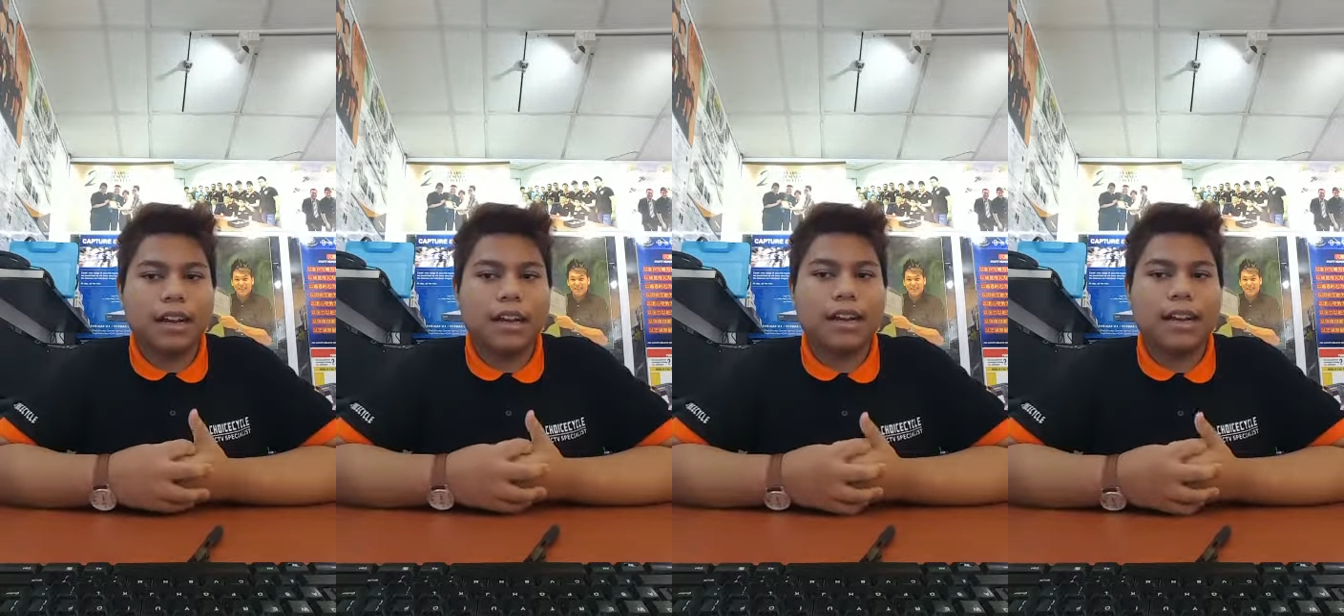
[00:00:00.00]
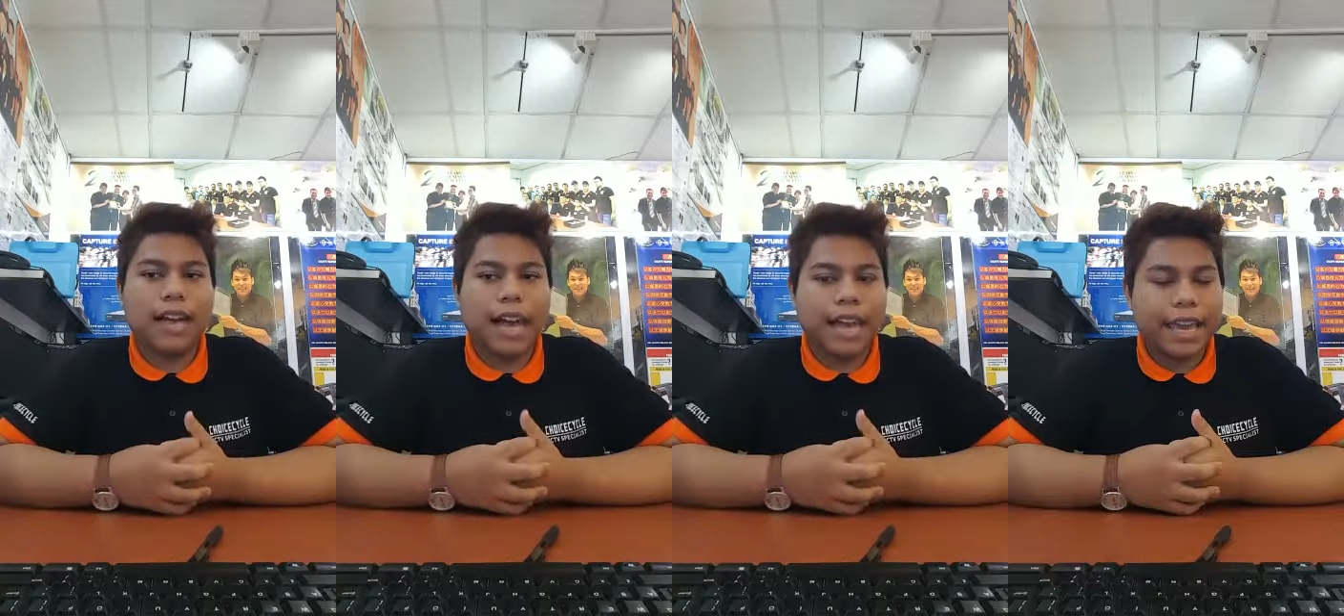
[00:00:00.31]

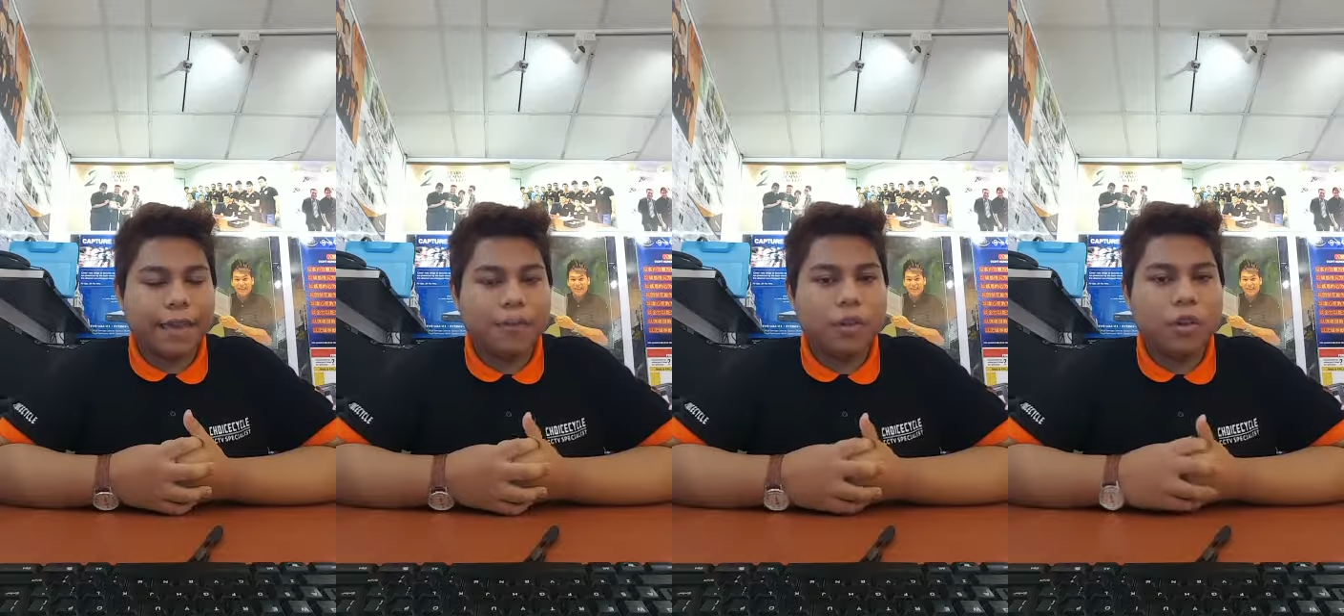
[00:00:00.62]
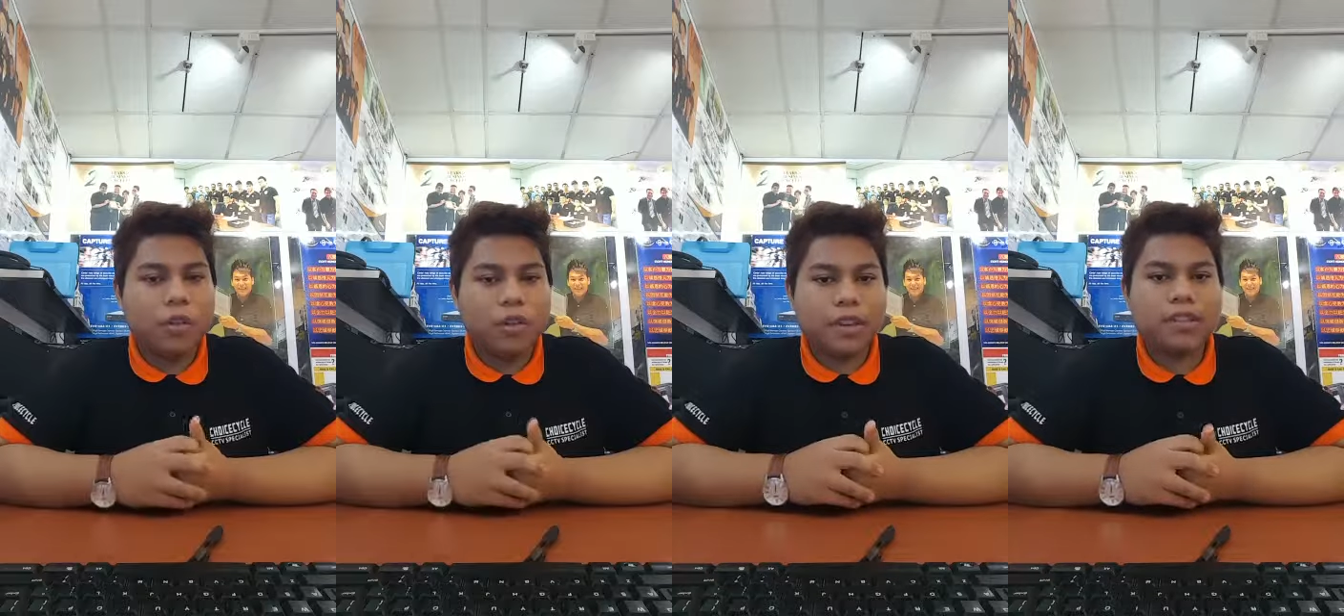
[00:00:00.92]
I am
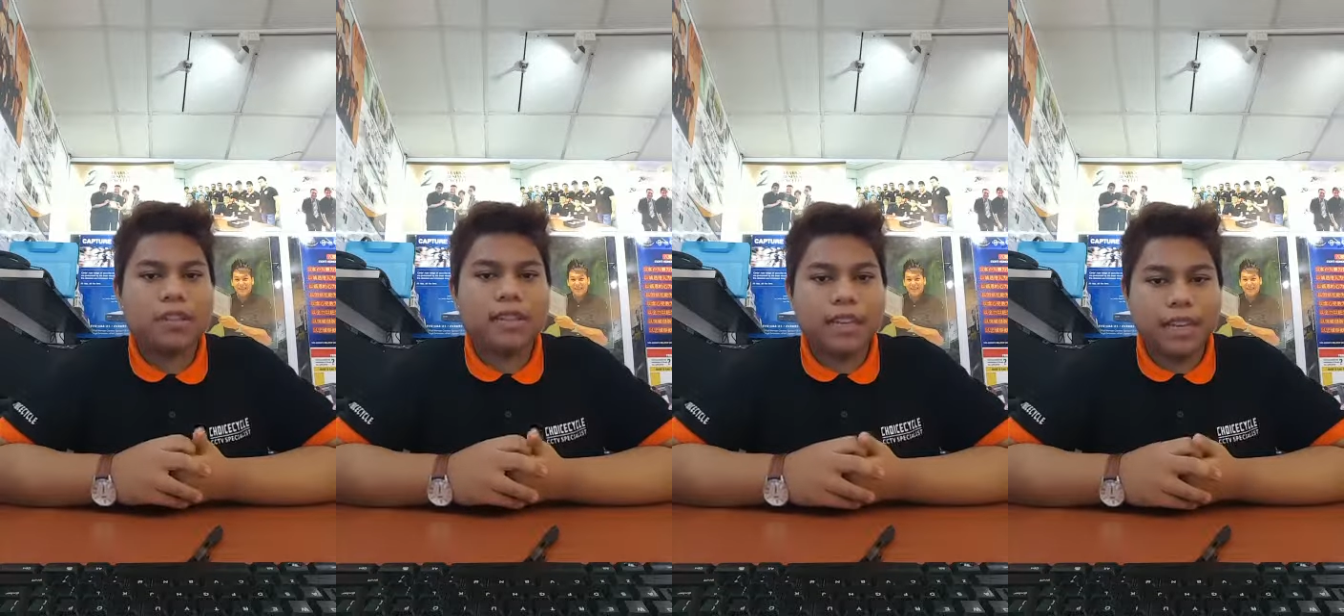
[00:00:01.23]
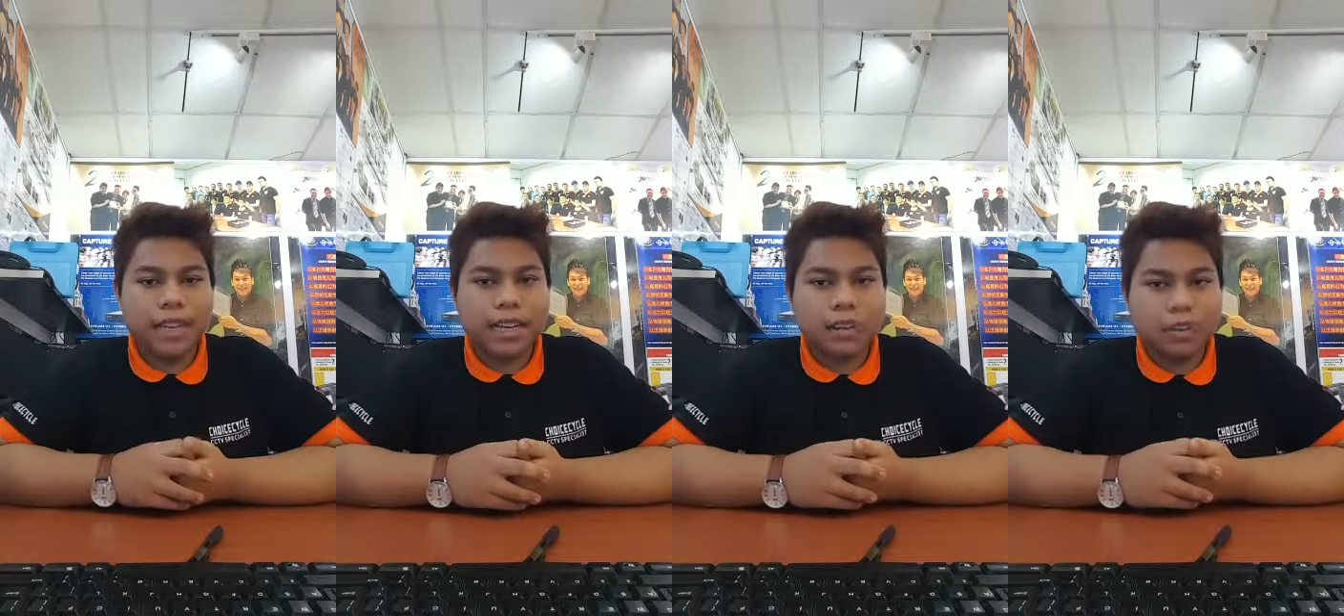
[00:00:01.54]
always
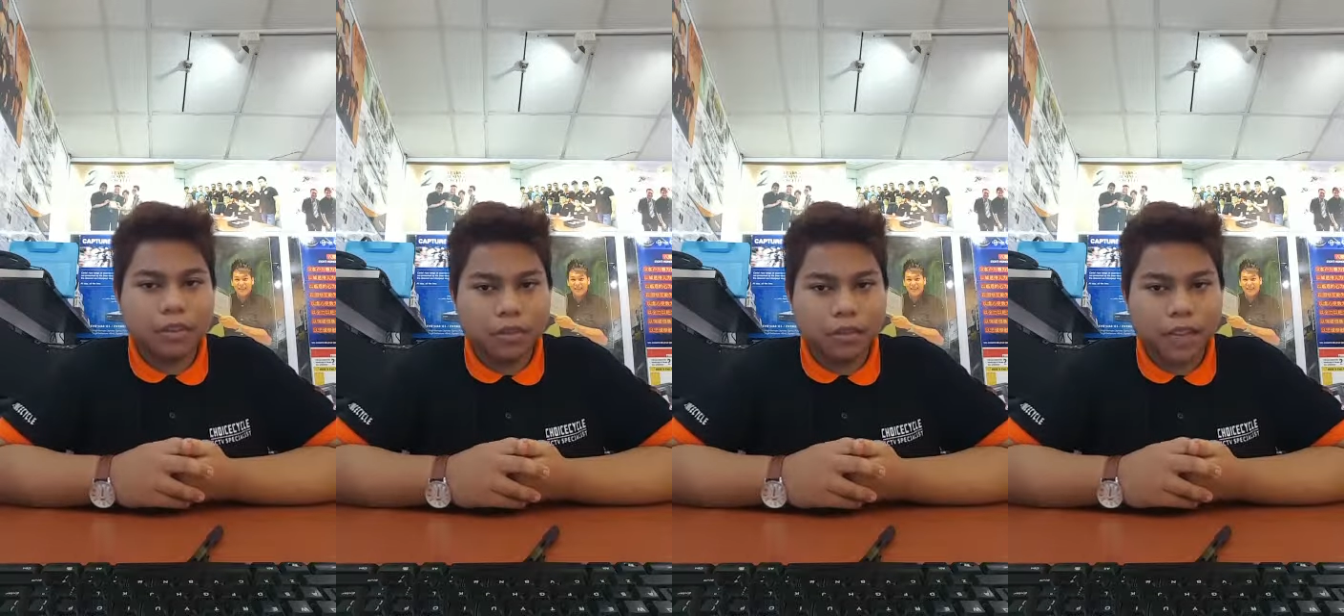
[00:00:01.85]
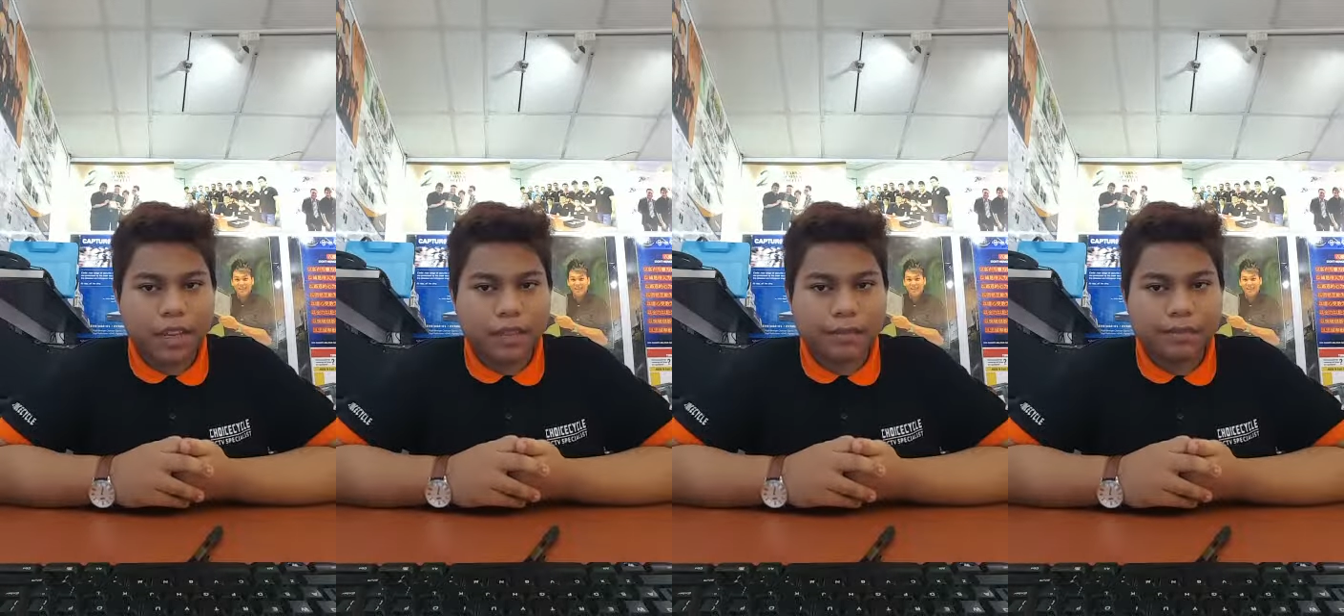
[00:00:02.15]
learning along the
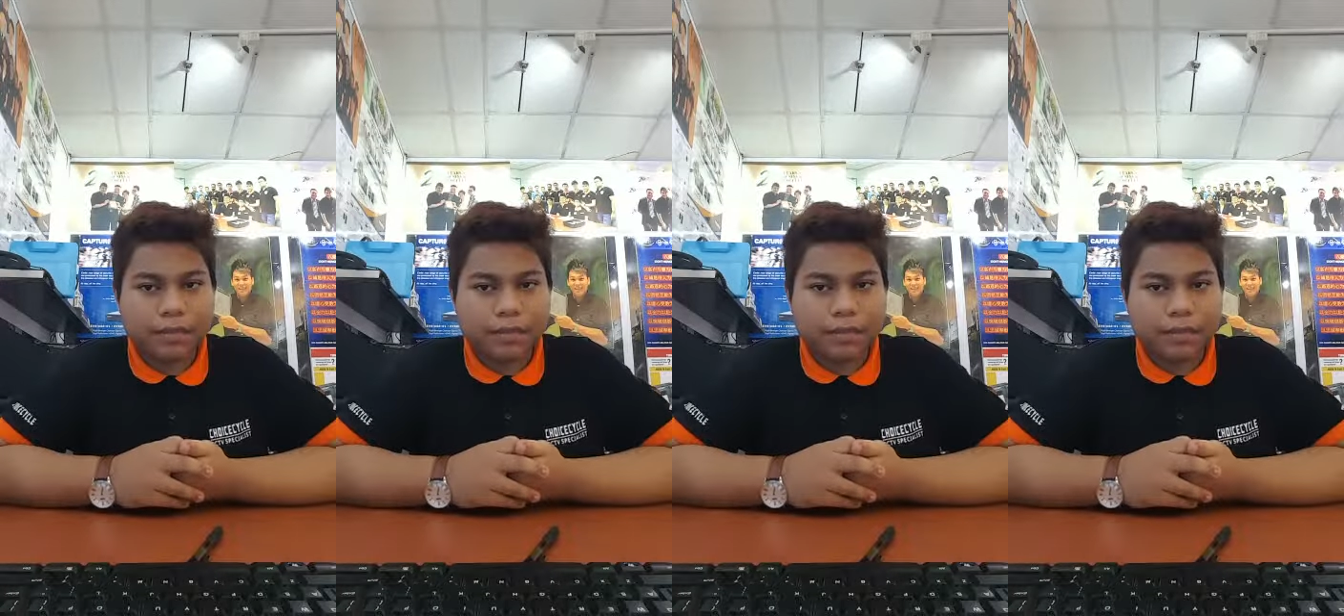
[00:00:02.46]
way.